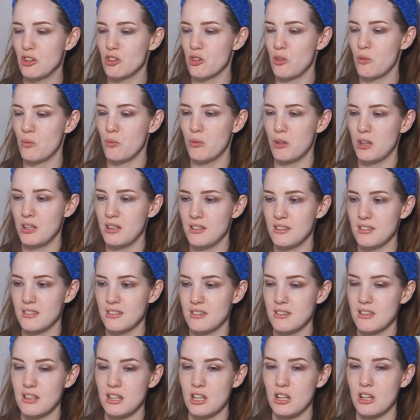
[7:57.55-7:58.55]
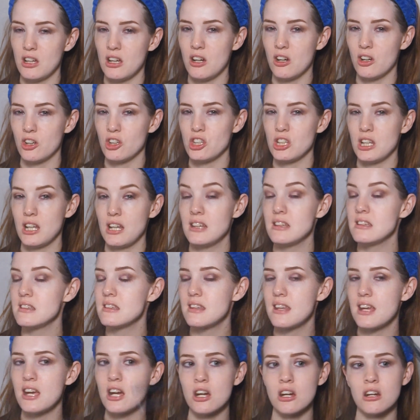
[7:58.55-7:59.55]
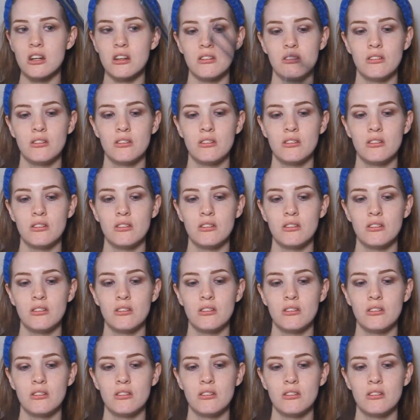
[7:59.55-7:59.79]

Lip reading: don't want the harsh lines there.